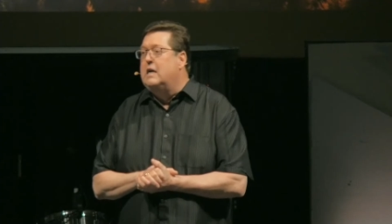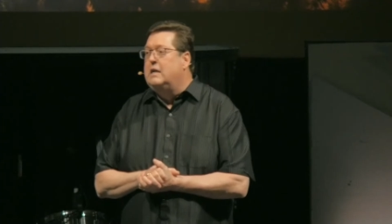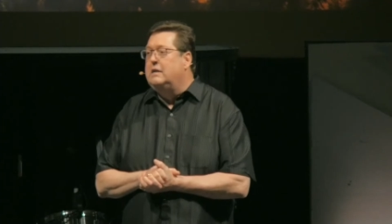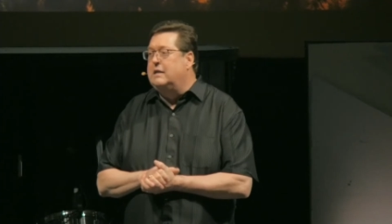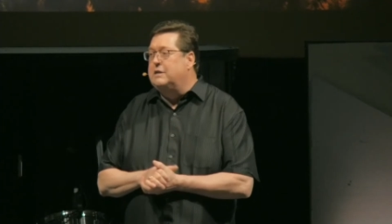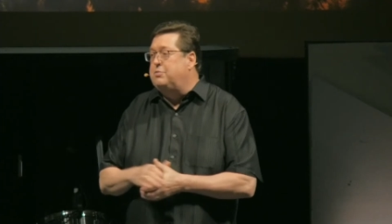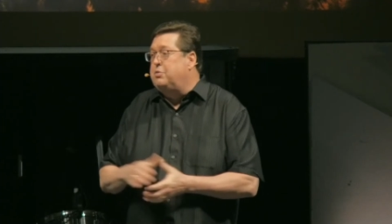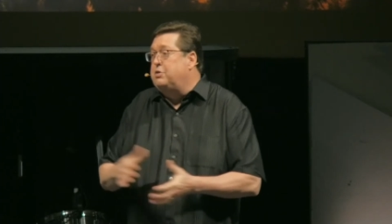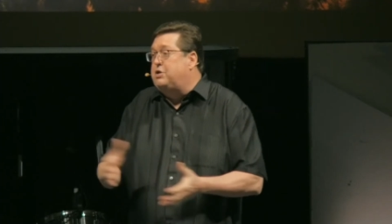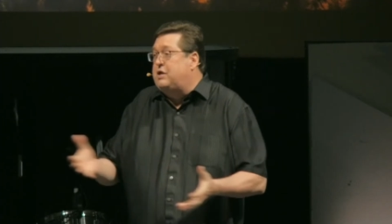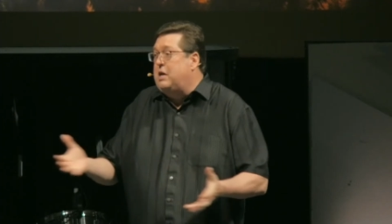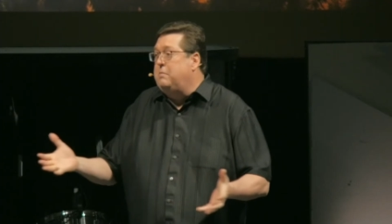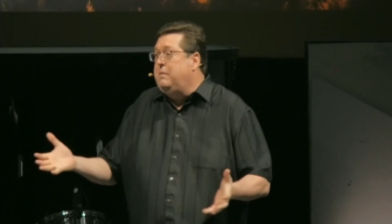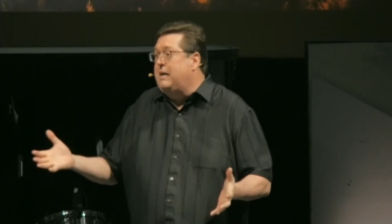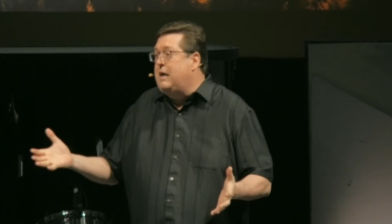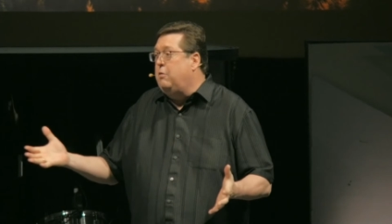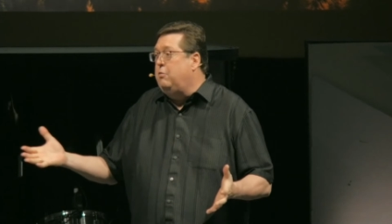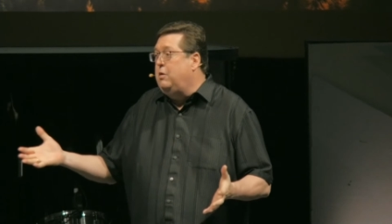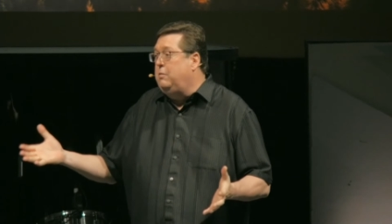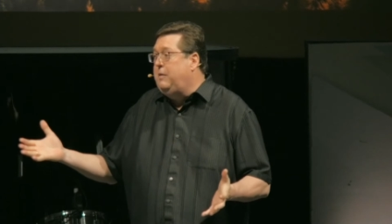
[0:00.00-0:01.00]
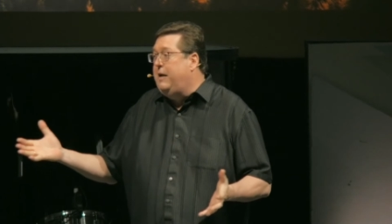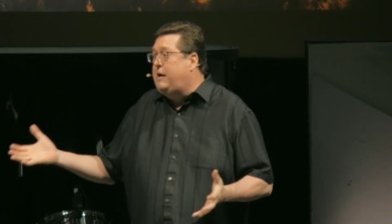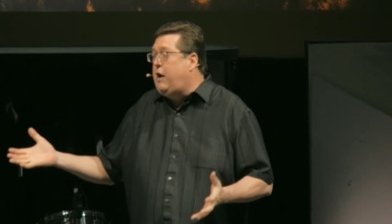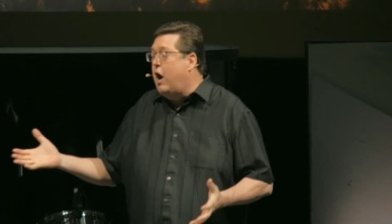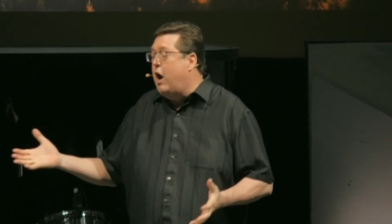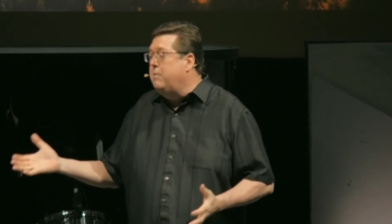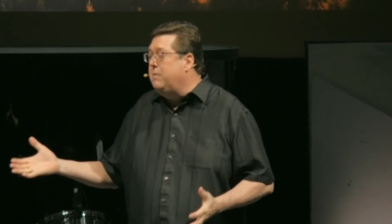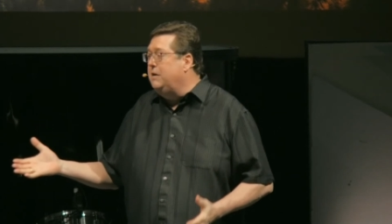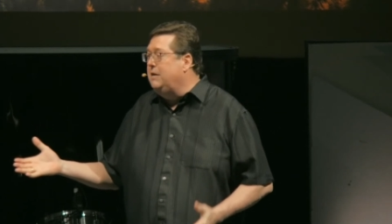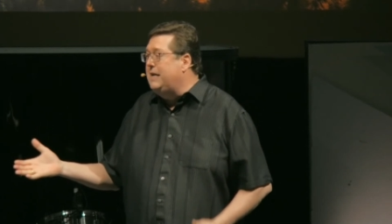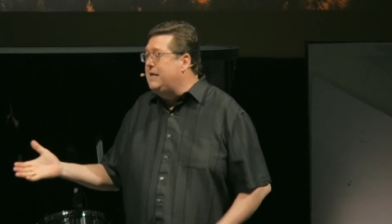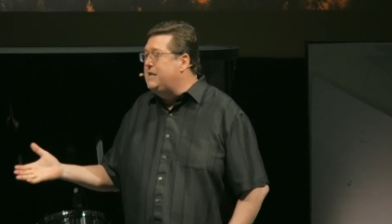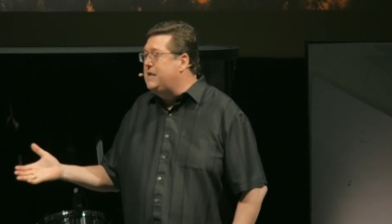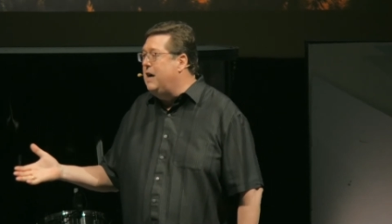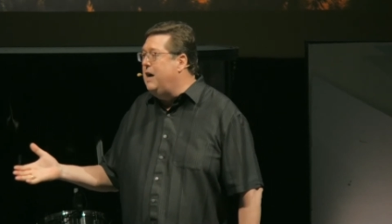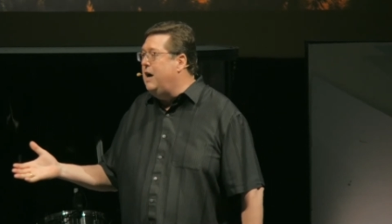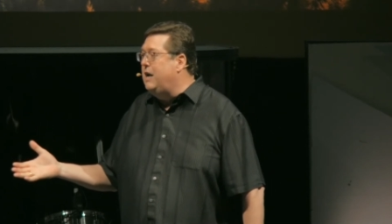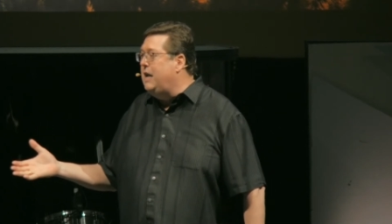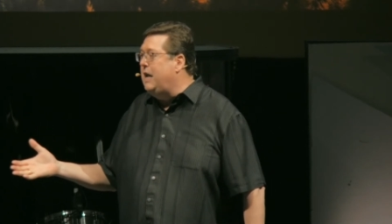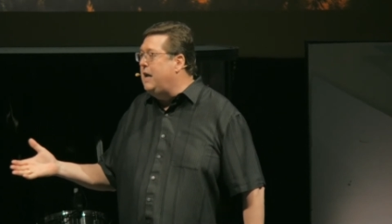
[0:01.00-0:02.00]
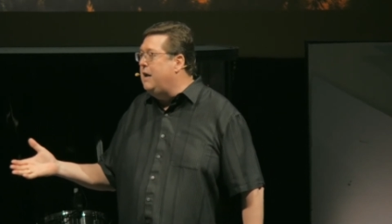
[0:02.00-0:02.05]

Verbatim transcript: this was something that would be commonly done.